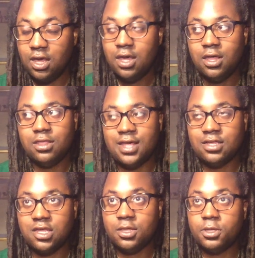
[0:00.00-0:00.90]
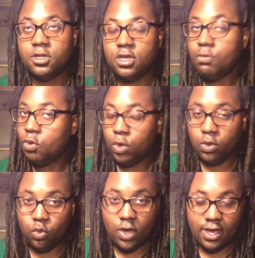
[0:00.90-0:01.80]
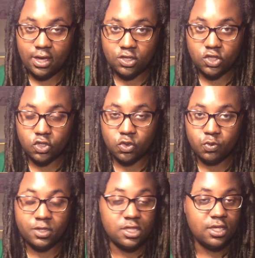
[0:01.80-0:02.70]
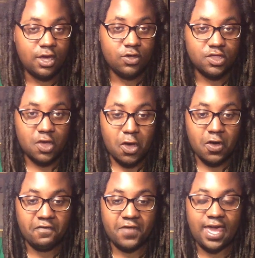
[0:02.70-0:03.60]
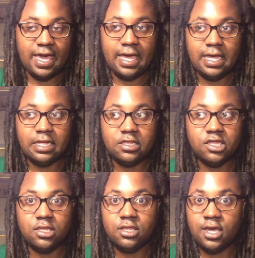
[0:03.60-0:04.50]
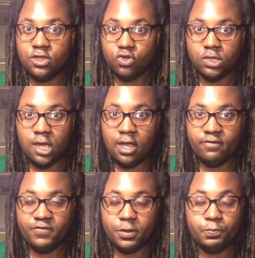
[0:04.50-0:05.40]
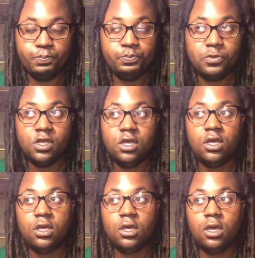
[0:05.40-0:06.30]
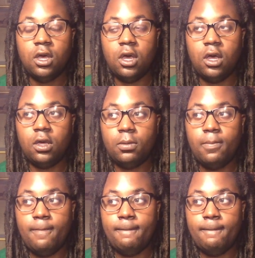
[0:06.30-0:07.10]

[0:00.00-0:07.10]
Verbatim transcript: that's like the number one way to piss an Aries off and see the dangerous side of them. Um,